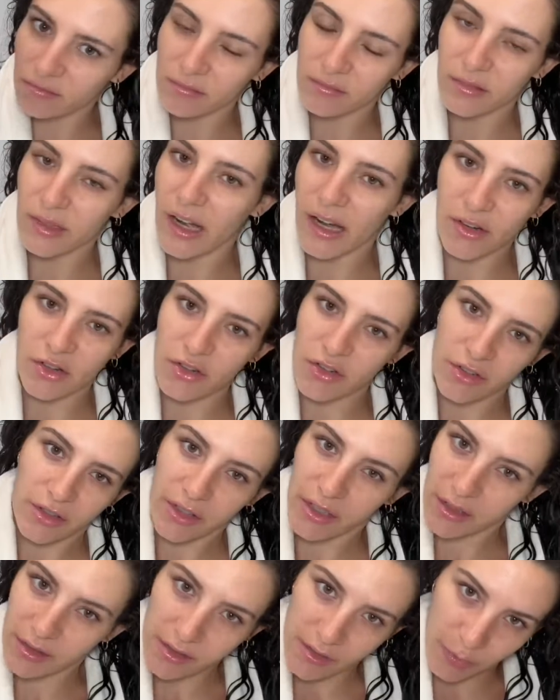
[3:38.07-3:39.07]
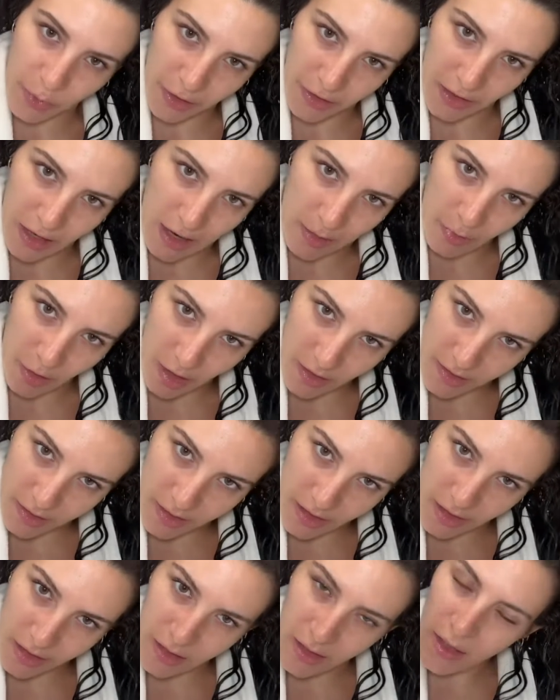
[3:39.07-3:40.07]
naturally it's pretty high
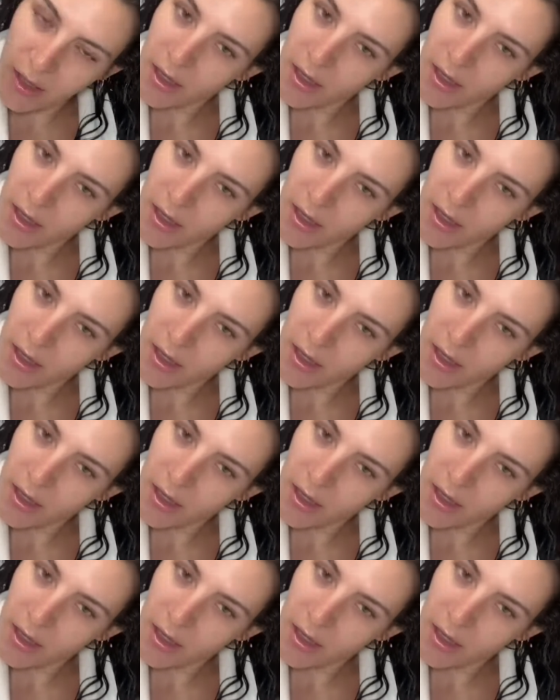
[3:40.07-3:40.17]
porosity,